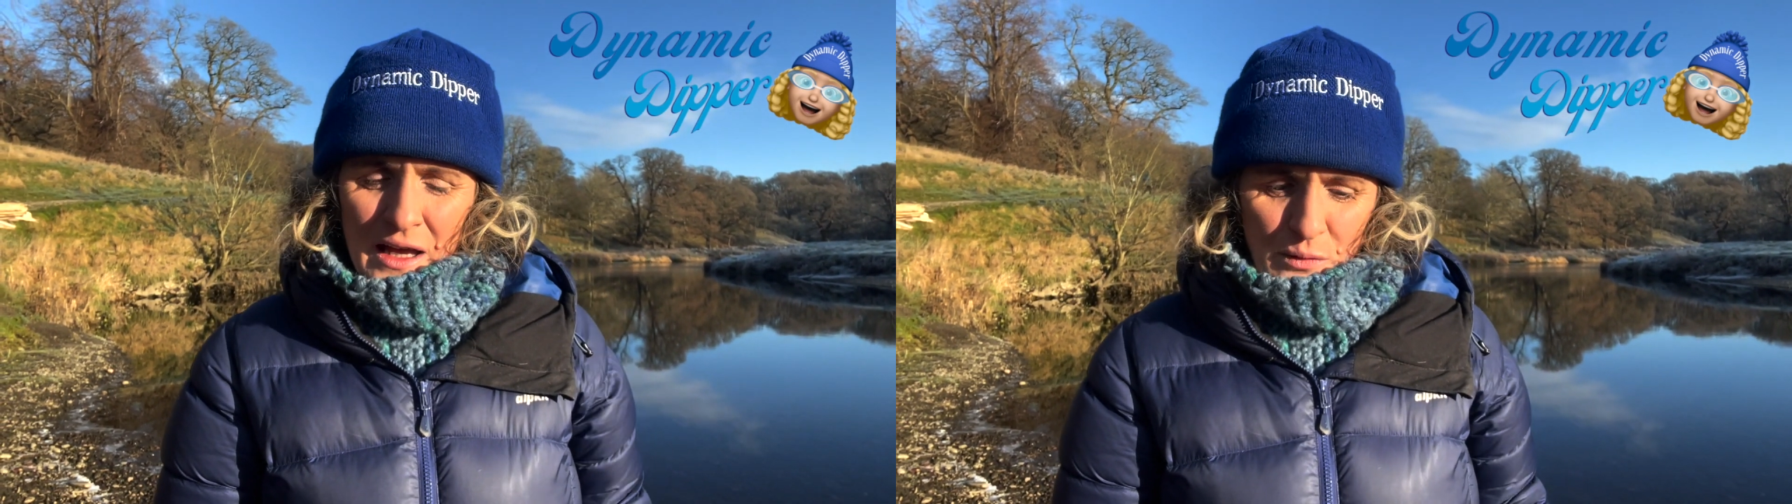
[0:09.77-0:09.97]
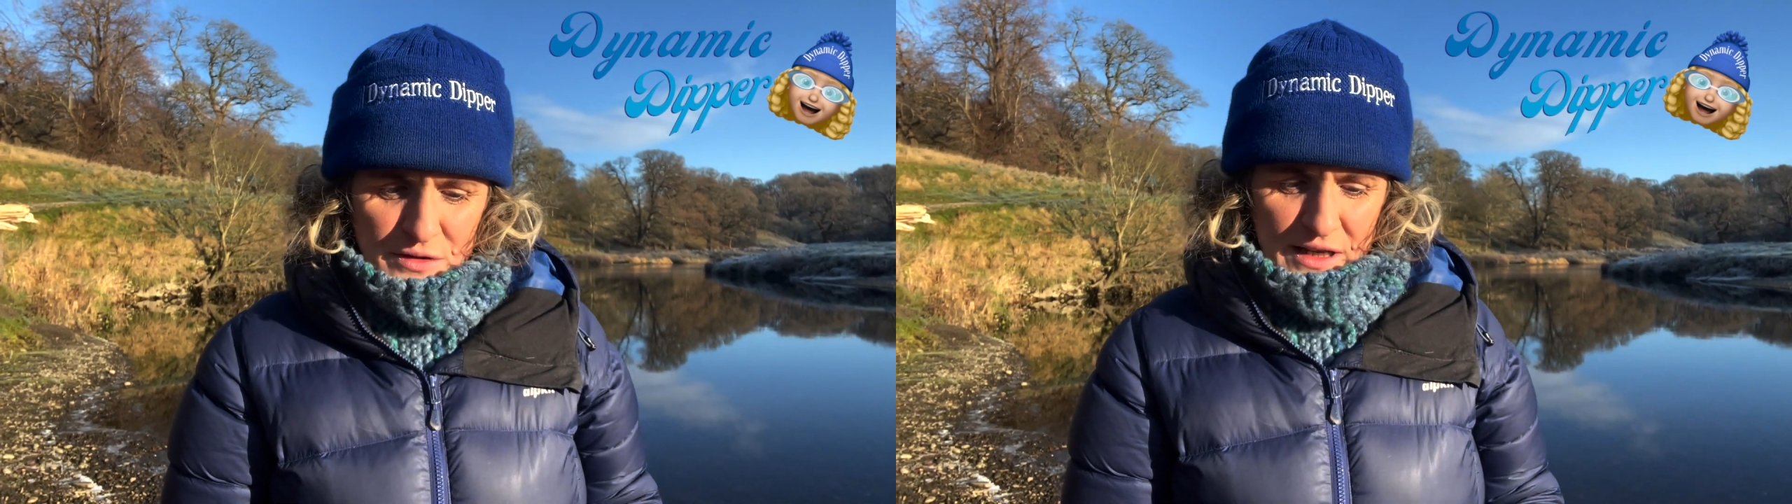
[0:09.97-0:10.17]

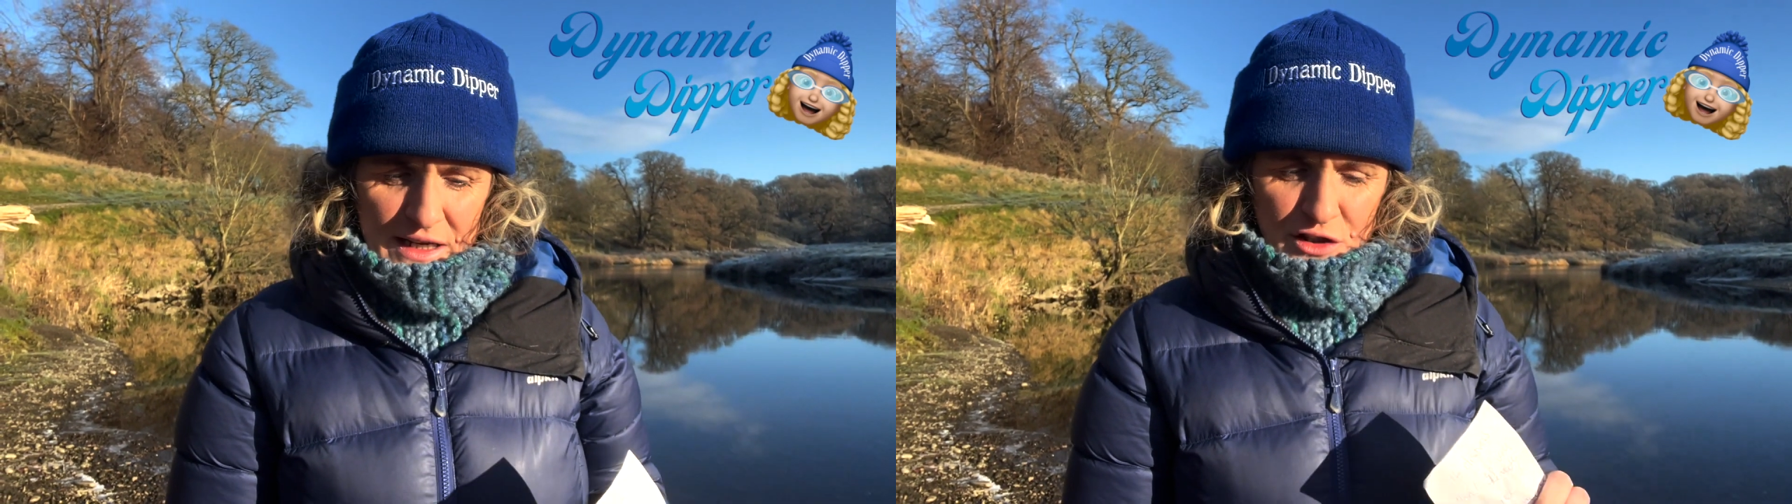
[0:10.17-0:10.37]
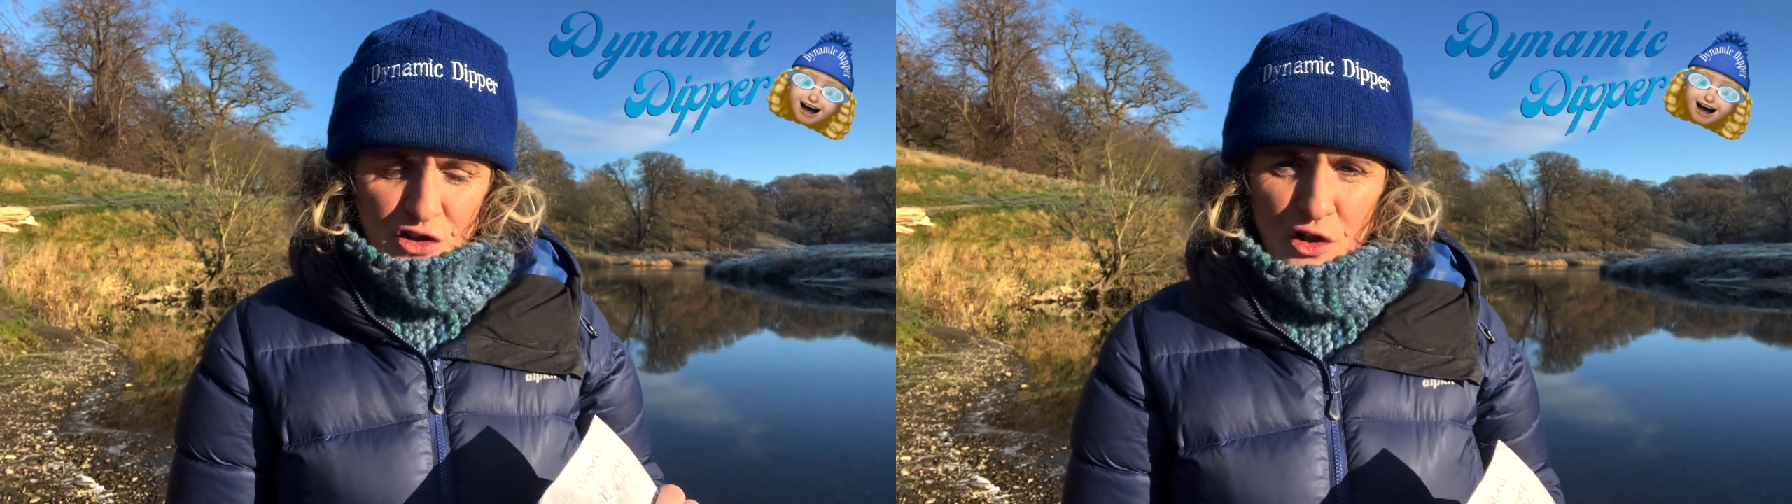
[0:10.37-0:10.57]
it was
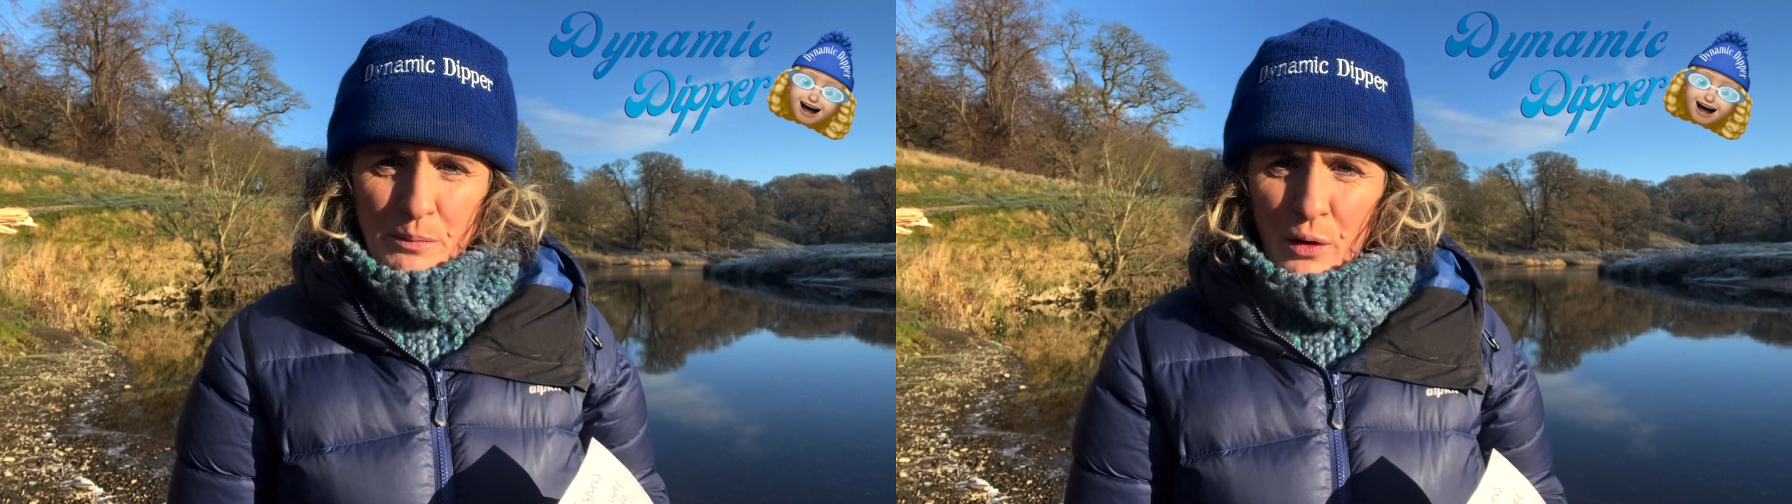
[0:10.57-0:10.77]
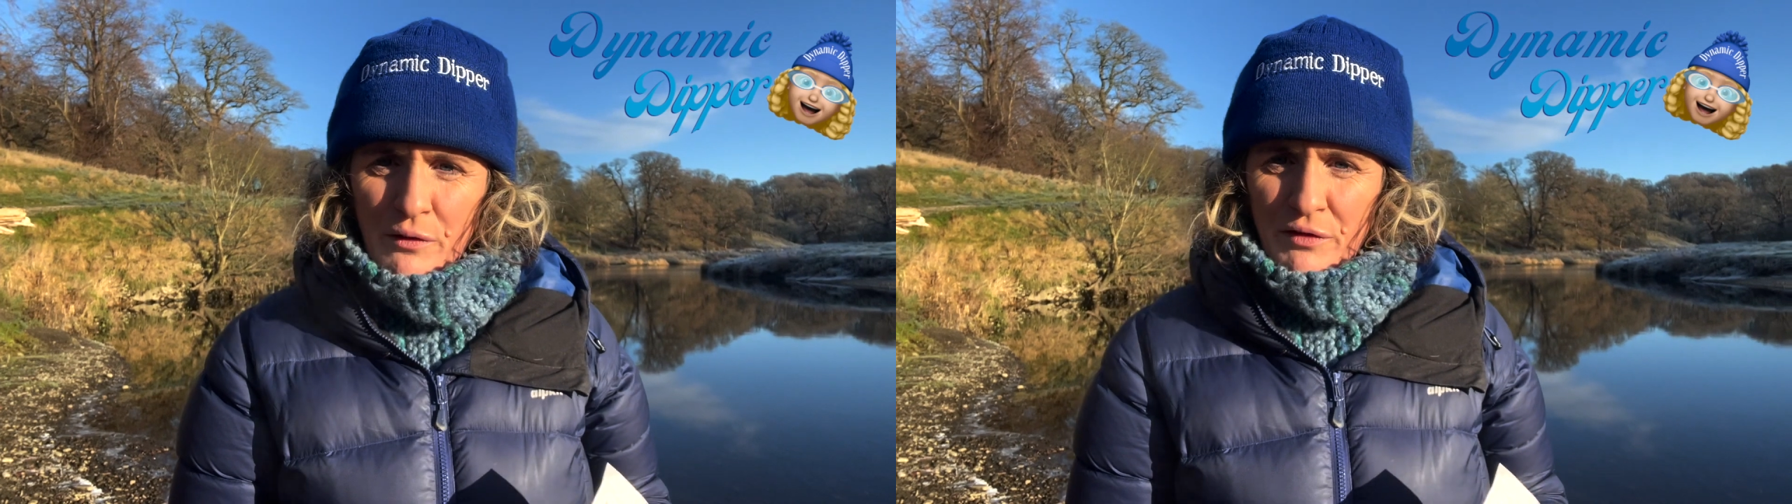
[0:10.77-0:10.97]
saying
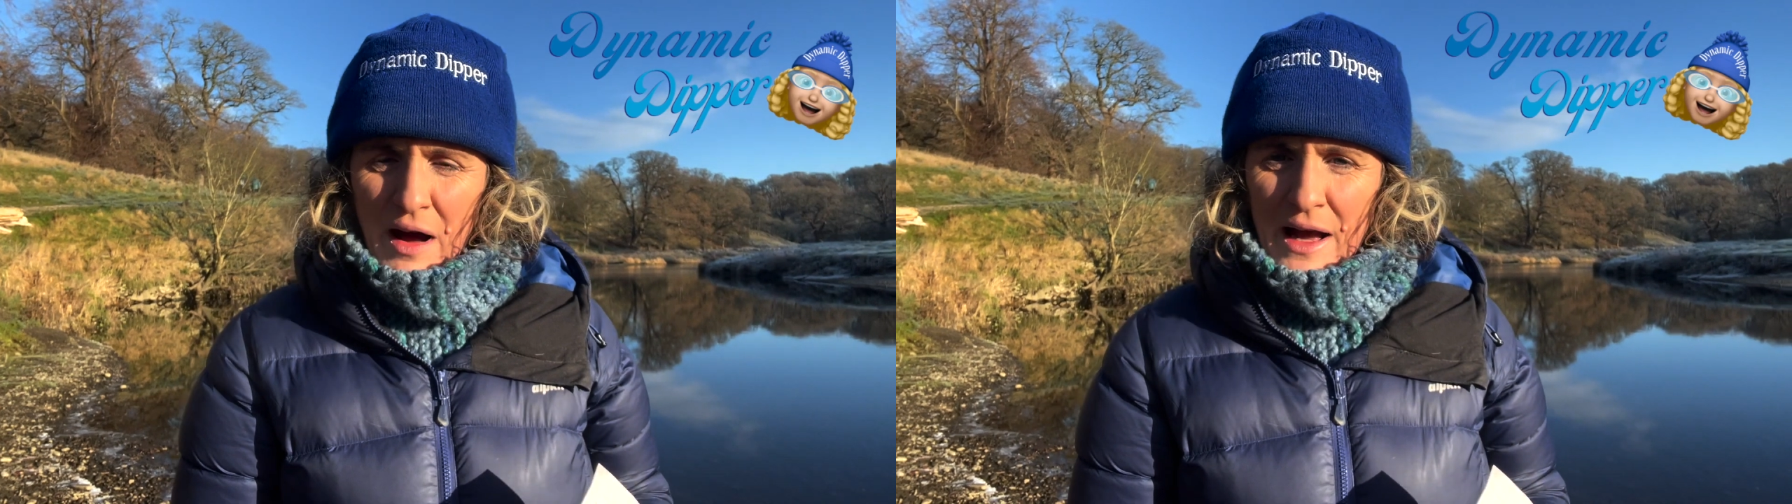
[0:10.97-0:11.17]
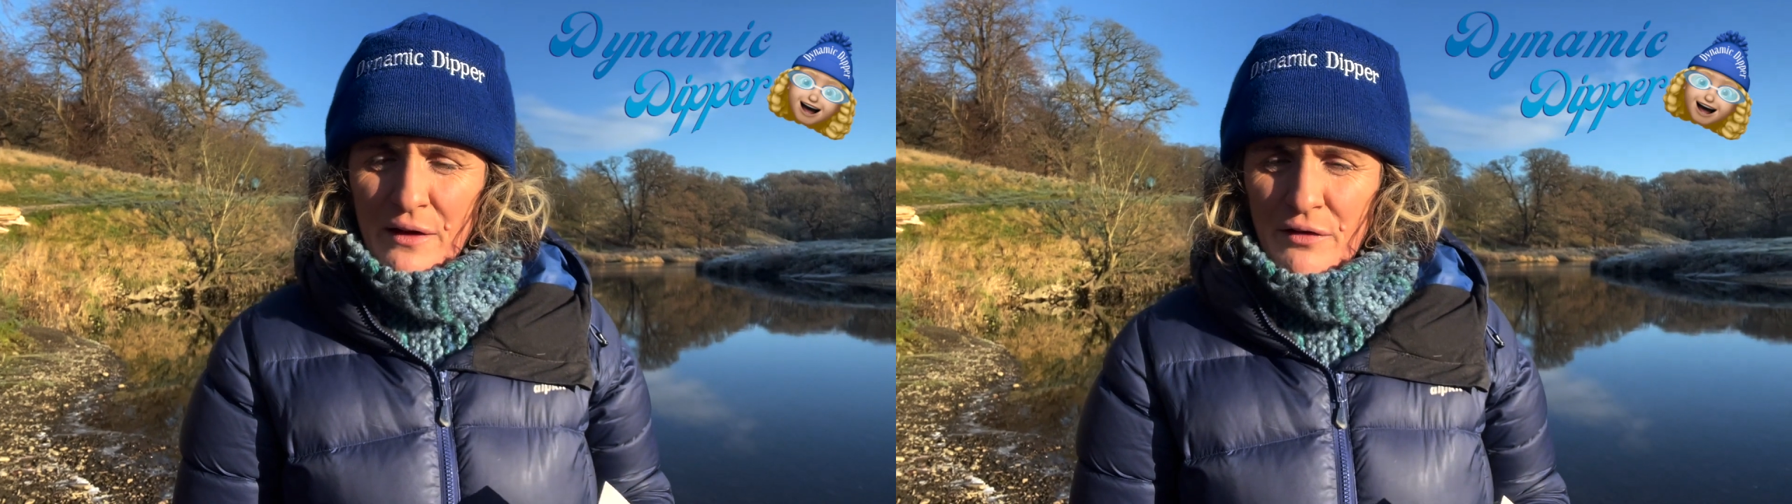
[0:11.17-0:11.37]

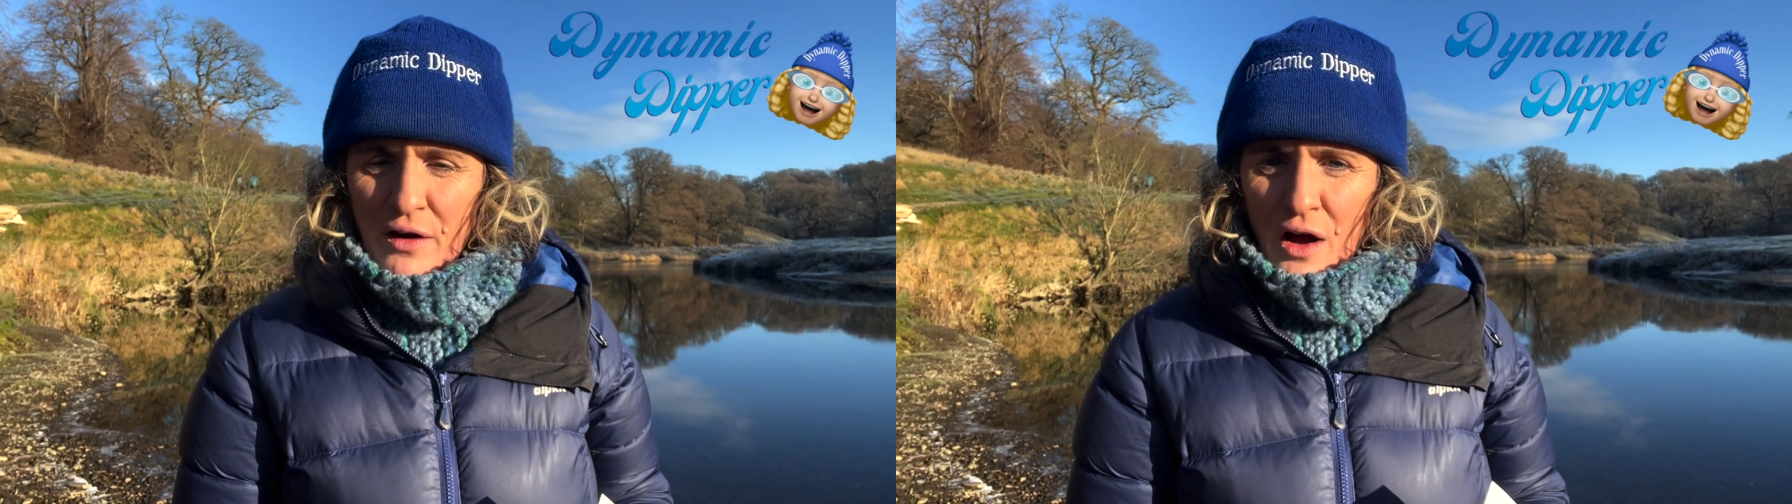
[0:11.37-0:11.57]
2.5,